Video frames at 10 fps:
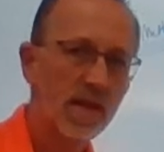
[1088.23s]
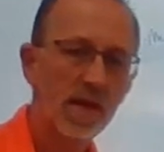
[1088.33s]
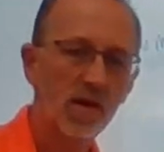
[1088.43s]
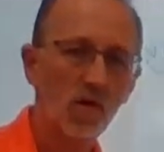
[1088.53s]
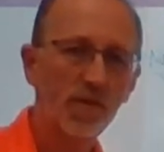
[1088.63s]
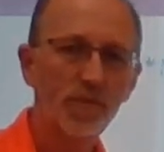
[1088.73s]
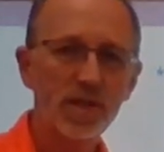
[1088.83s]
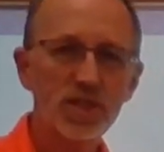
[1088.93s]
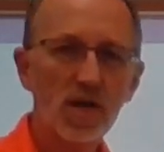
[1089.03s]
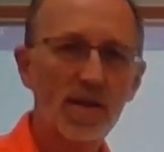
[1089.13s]
in order for
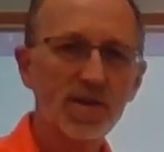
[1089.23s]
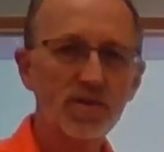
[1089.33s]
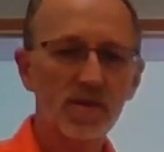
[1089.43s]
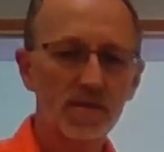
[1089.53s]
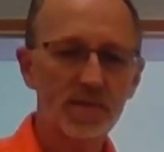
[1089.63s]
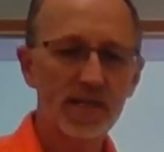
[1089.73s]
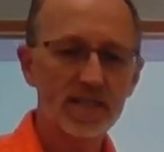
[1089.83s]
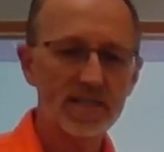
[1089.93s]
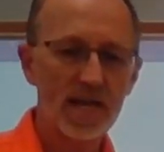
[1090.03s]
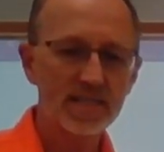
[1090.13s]
each carbon to complete
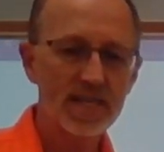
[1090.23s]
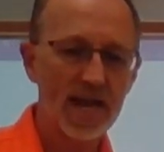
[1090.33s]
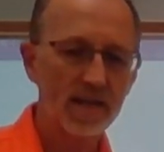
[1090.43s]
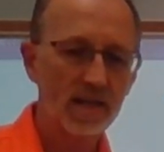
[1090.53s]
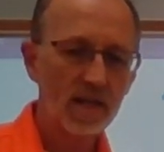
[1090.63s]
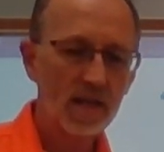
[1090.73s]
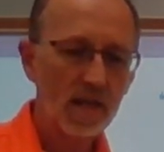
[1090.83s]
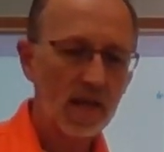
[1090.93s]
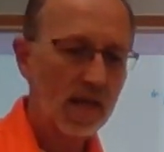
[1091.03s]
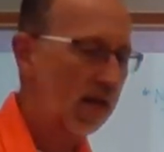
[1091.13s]
its octet.
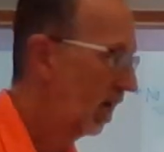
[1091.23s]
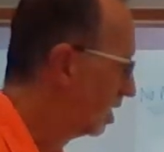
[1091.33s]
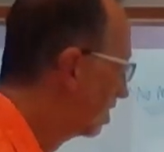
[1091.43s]
And